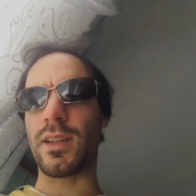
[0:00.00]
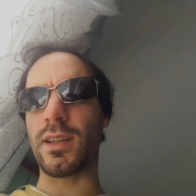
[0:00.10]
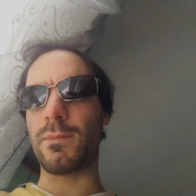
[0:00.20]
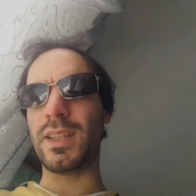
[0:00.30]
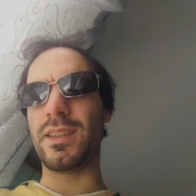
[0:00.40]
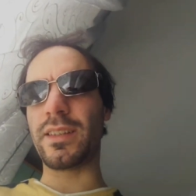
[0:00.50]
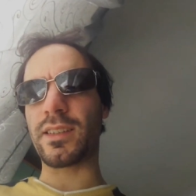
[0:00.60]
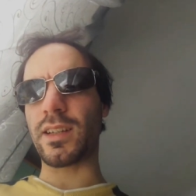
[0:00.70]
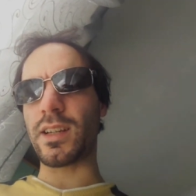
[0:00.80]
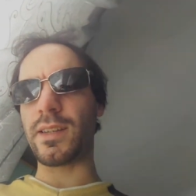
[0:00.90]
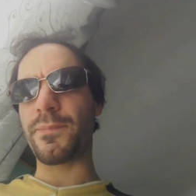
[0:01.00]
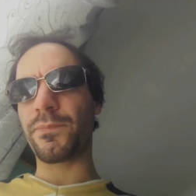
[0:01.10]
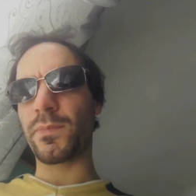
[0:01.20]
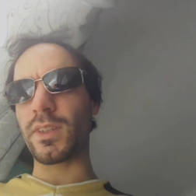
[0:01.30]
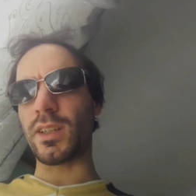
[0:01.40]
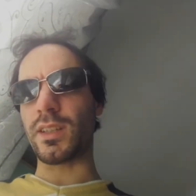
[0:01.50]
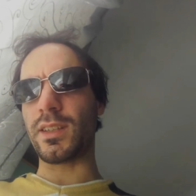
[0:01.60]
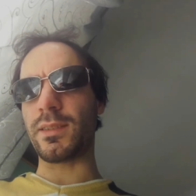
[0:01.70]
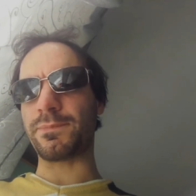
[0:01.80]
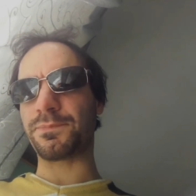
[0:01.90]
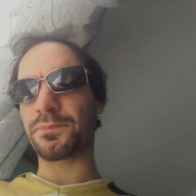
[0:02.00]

uh, middle sky and uh,